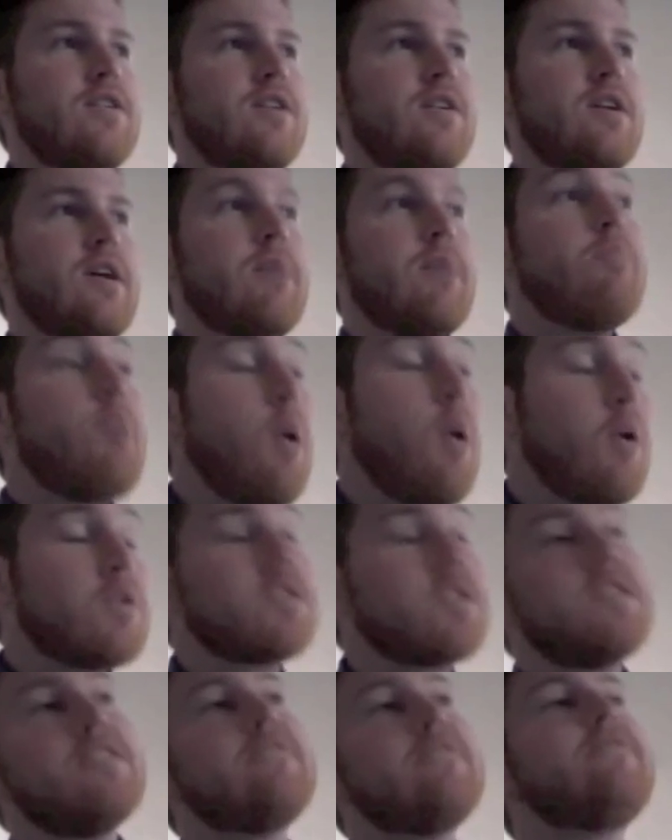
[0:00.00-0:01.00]

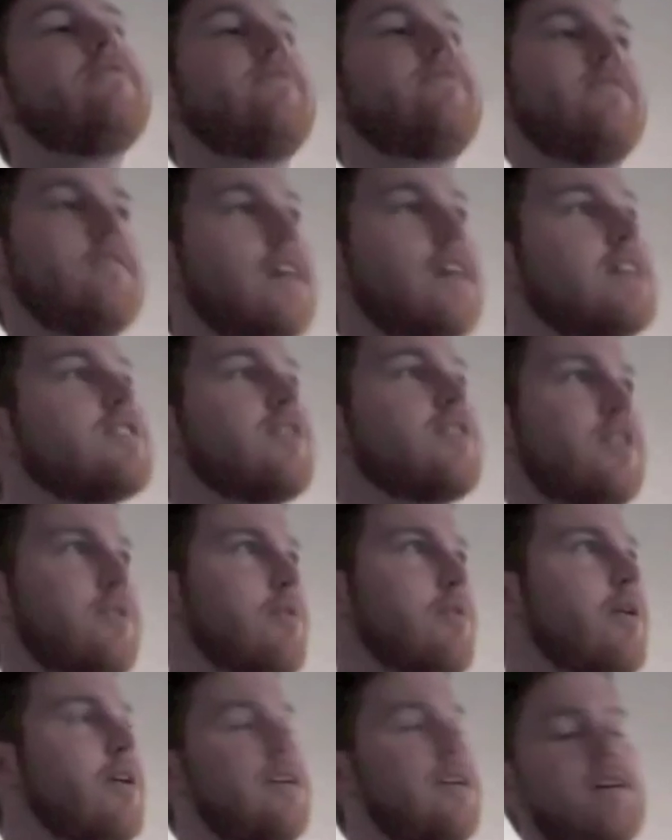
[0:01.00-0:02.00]
Impulsive, that's a good
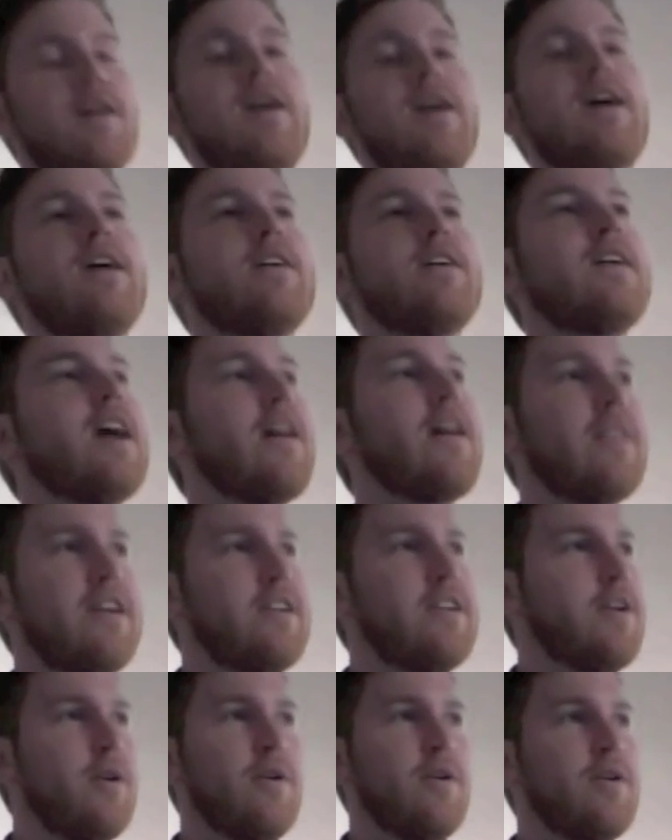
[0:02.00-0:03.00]
word. Yeah,
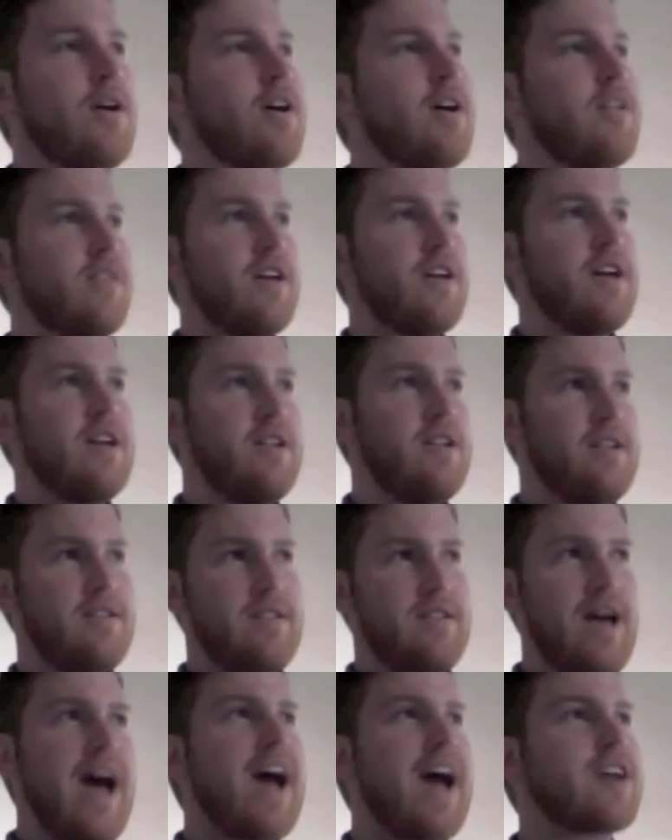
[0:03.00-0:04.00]
they
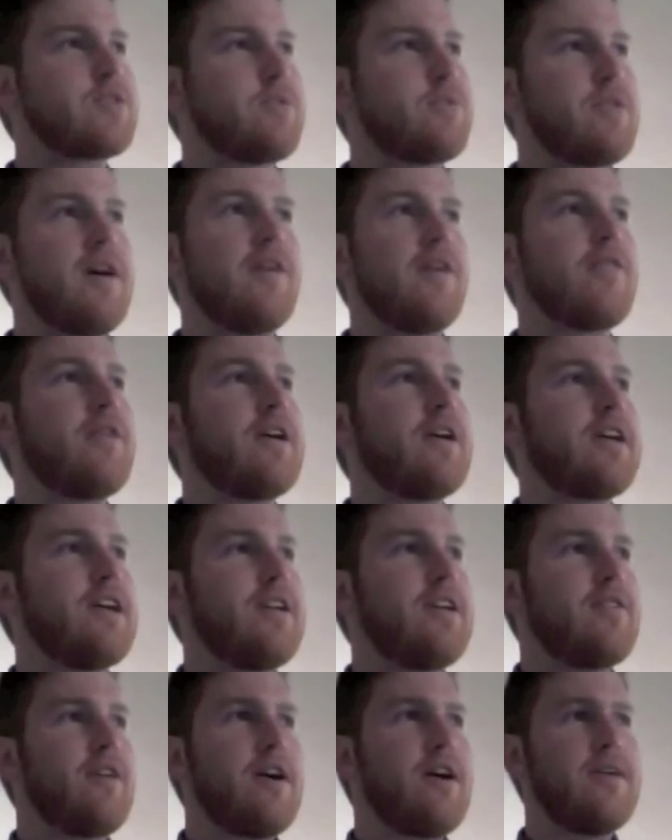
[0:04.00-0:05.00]
act without
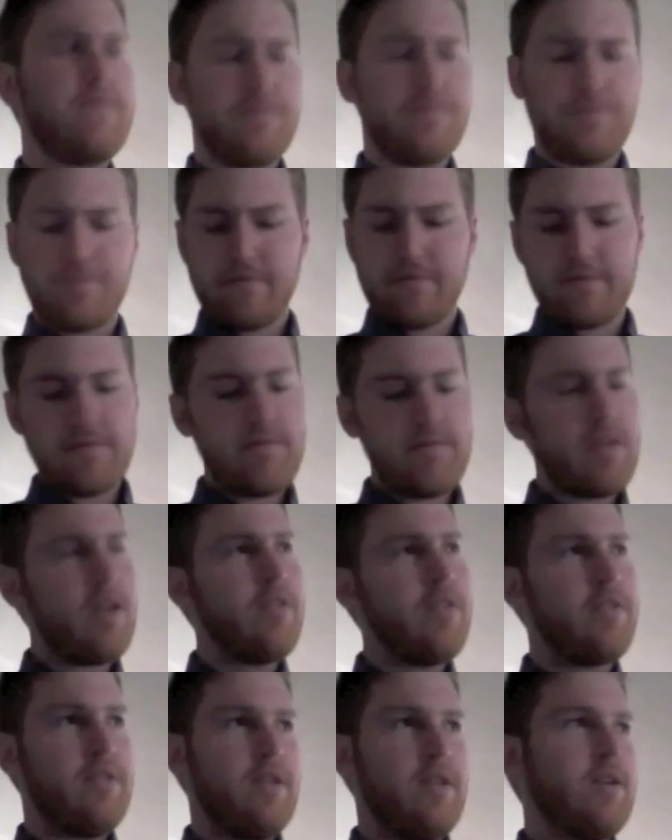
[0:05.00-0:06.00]
thinking, right?
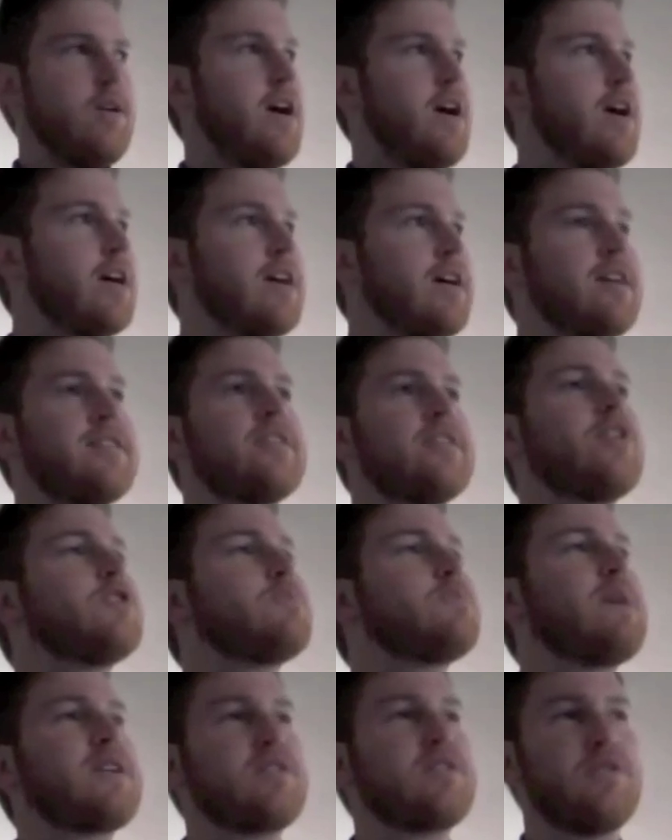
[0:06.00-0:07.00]
It
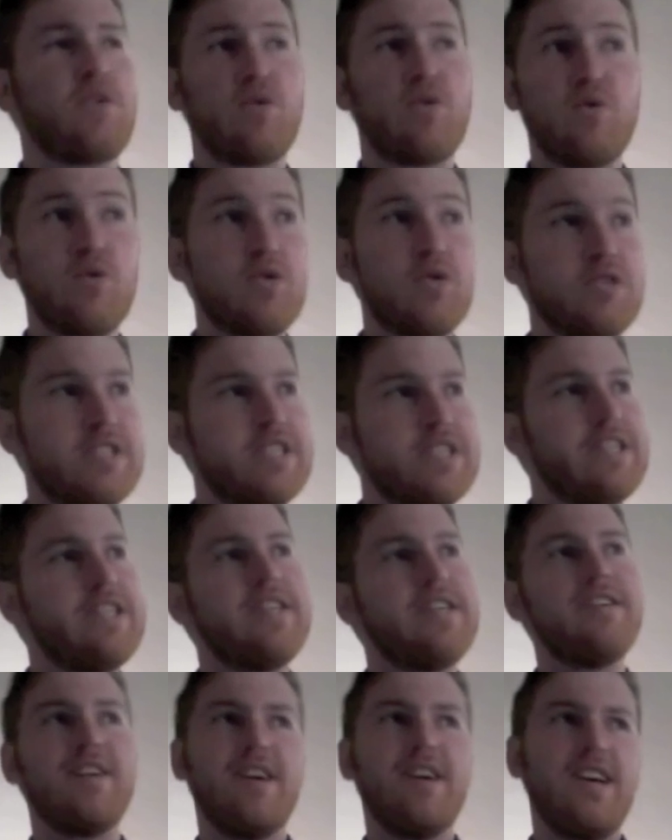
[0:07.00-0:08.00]
goes back to the
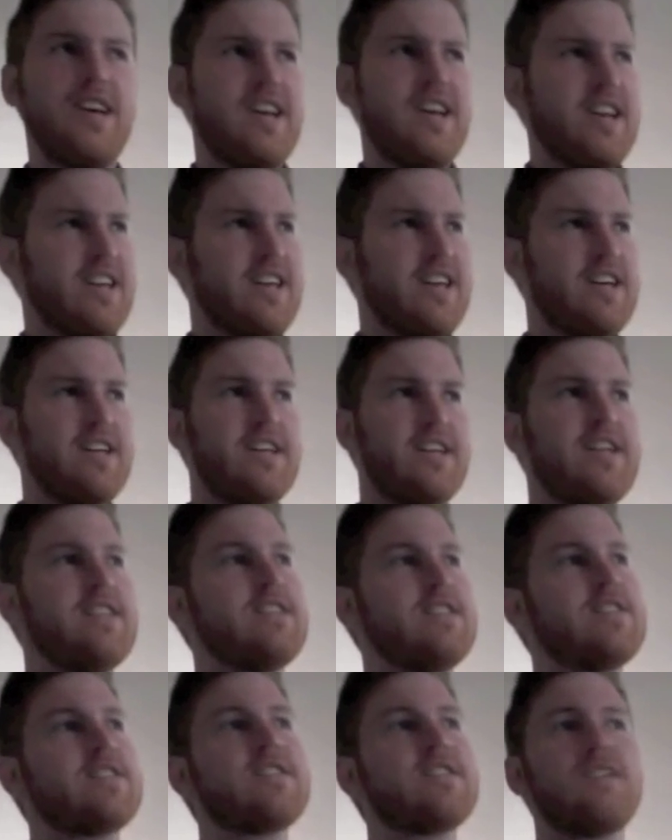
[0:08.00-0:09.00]
cruelty,
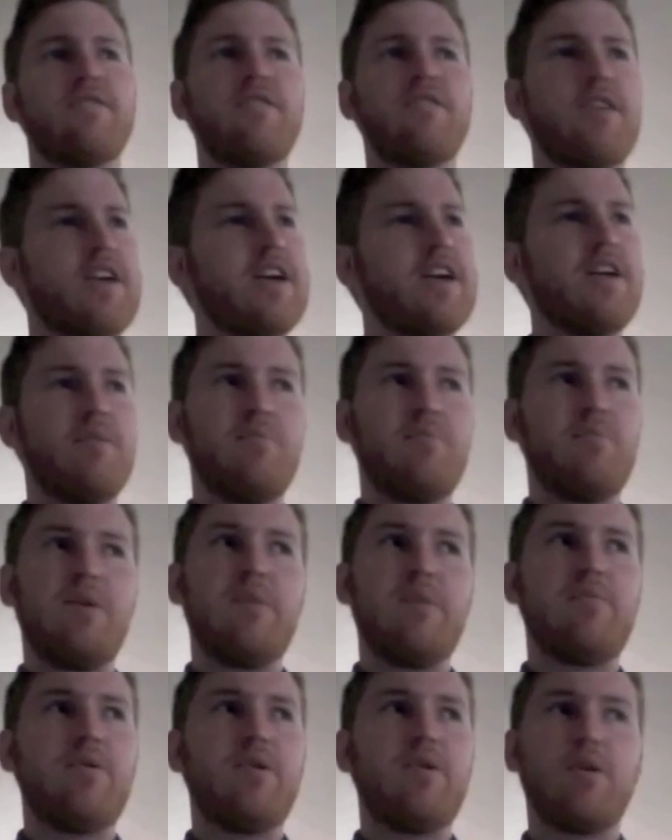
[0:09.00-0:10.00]
killings. If you're killing
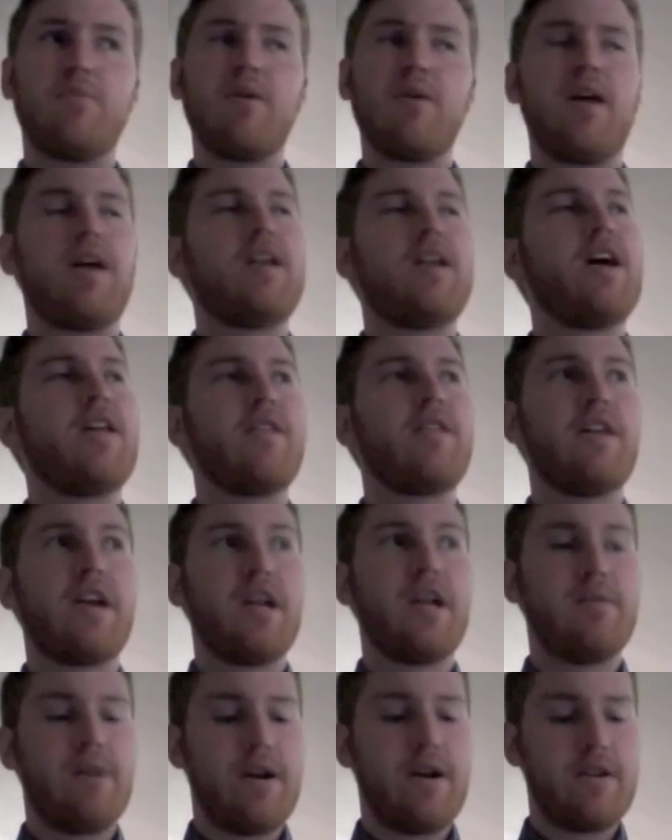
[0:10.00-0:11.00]
people, you're probably not
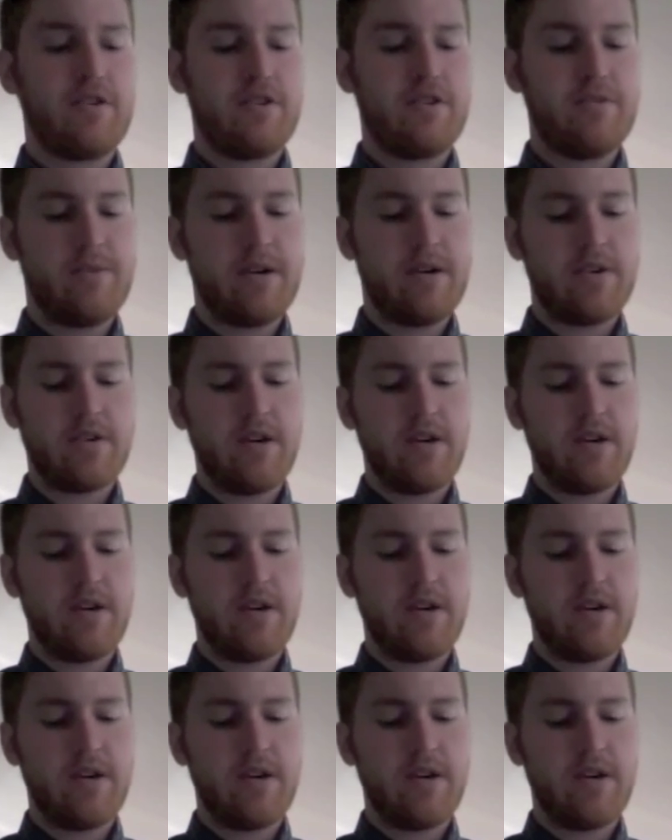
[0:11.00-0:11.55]
thinking about it too much.